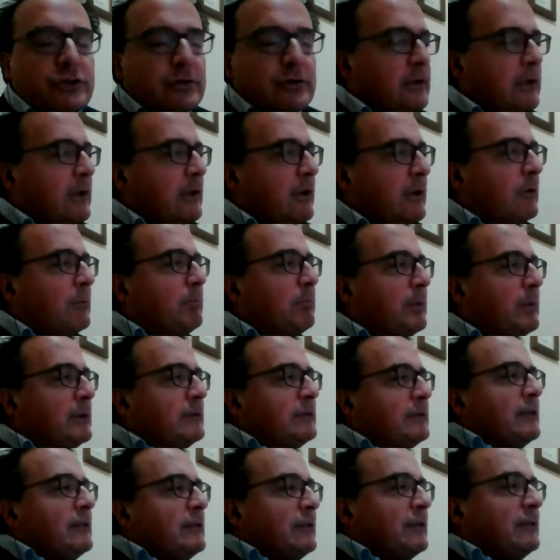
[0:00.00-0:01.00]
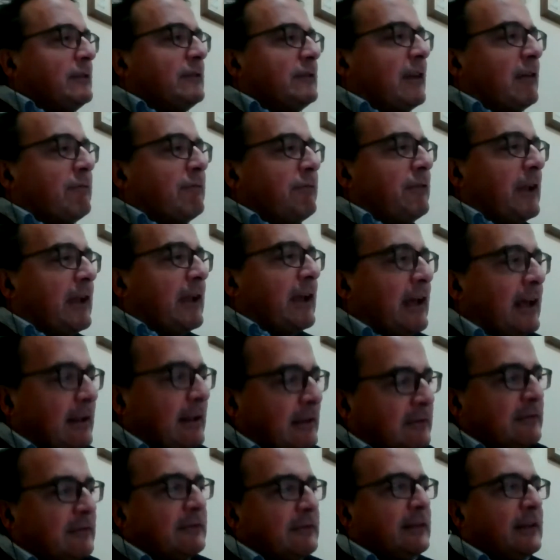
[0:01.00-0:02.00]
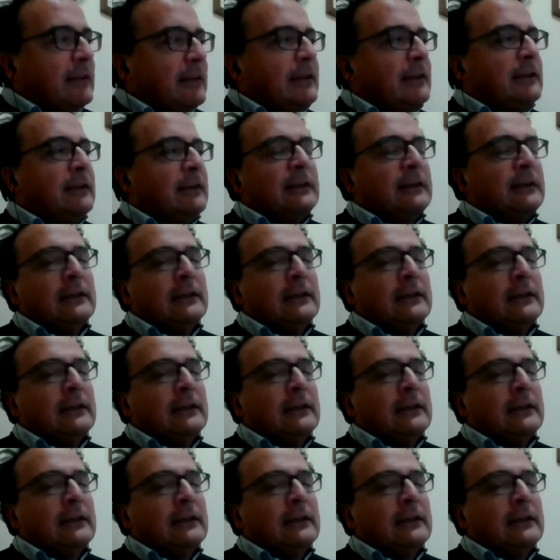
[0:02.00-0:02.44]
You know, business is something else. Yeah.